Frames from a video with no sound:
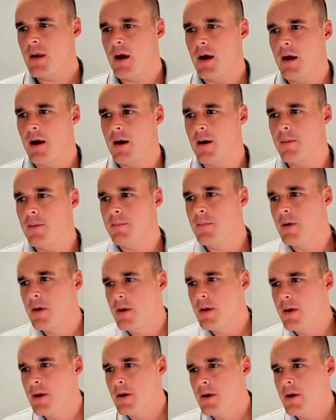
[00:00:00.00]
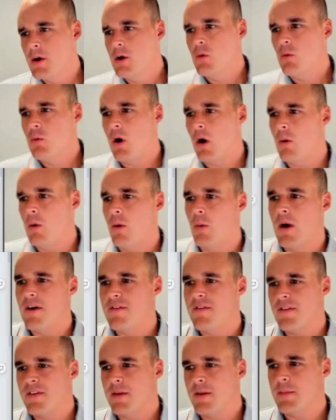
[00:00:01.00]
While we
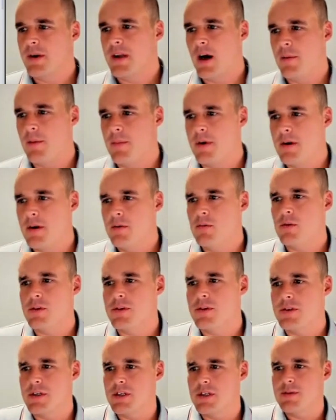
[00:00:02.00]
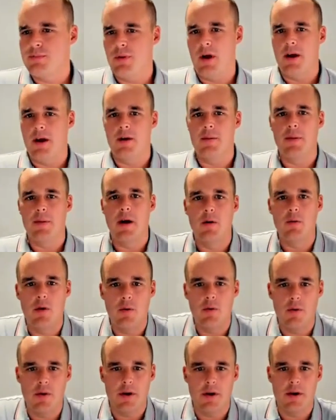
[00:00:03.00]
wait for them to come in, we'll just explain about
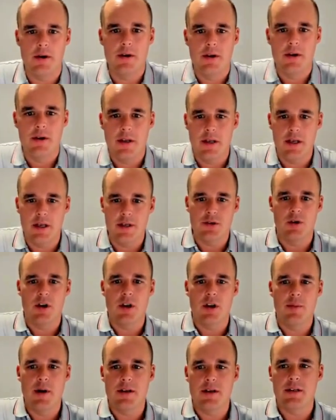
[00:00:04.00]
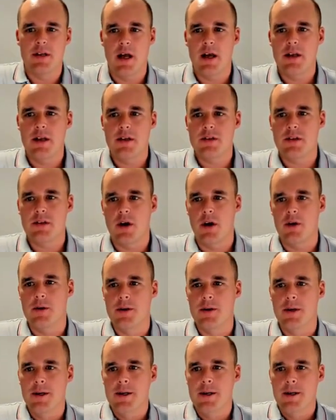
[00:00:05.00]
what we're here talking about today.
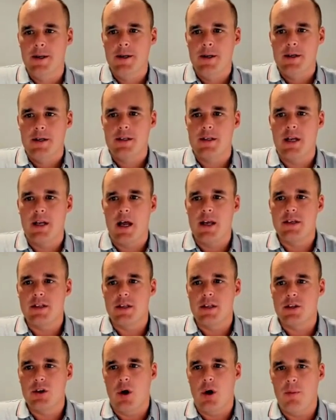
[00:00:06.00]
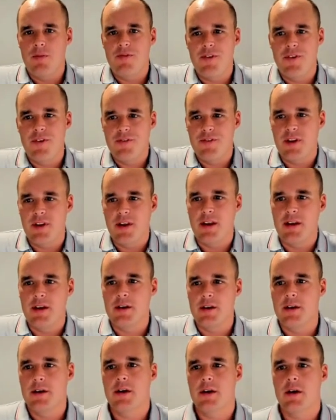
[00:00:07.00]
So today is the top
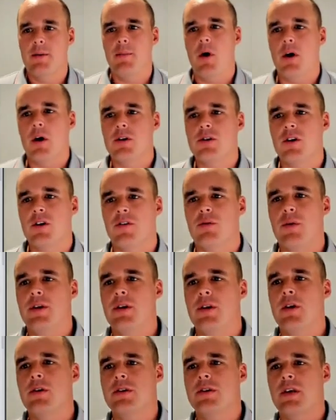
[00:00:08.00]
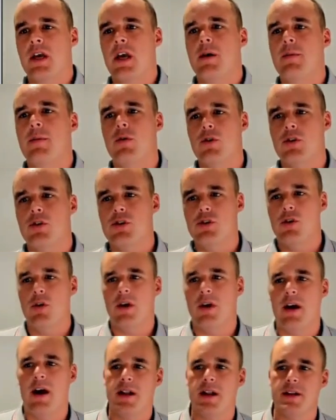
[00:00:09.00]
15 Microsoft Windows keyboard
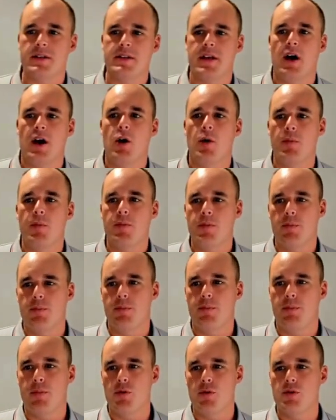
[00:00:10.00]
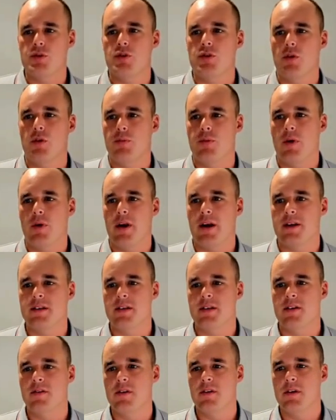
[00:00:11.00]
shortcuts to help boost your
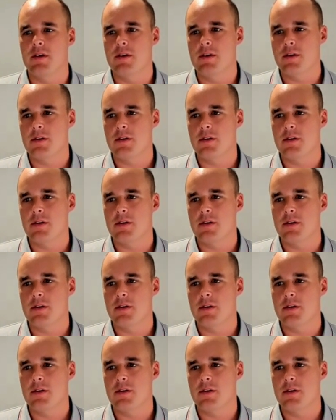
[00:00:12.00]
productivity.